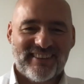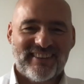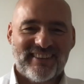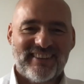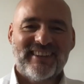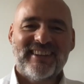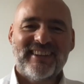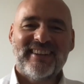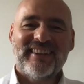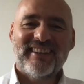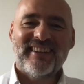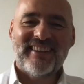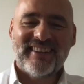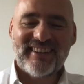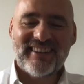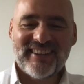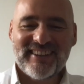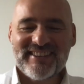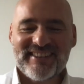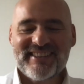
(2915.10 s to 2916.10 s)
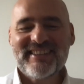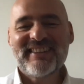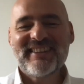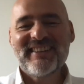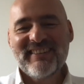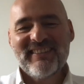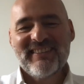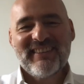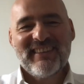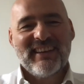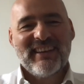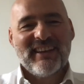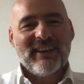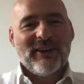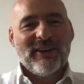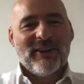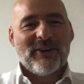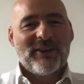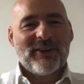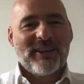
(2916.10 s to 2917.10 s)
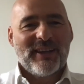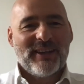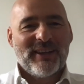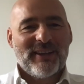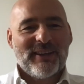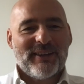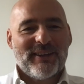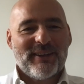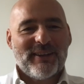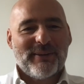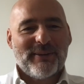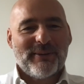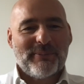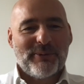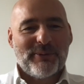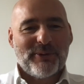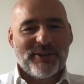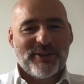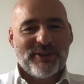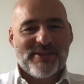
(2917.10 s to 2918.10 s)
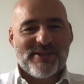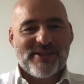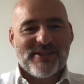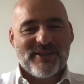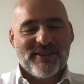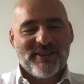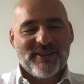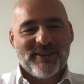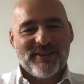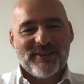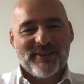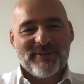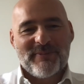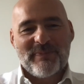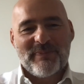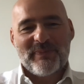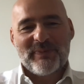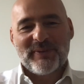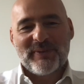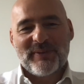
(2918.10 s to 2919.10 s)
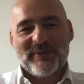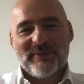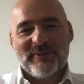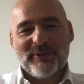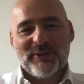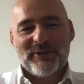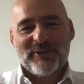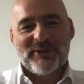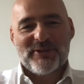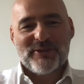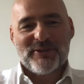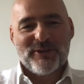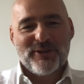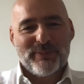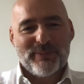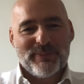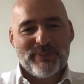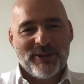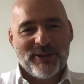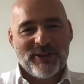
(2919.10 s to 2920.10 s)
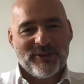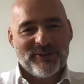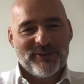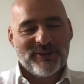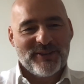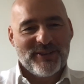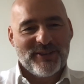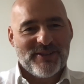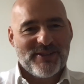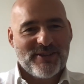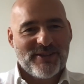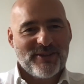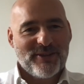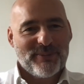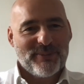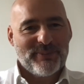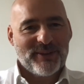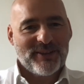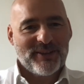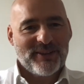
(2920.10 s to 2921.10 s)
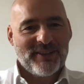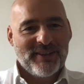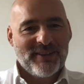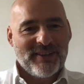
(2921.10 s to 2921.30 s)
Yes. Okay, Boris, what is your opinion on this topic?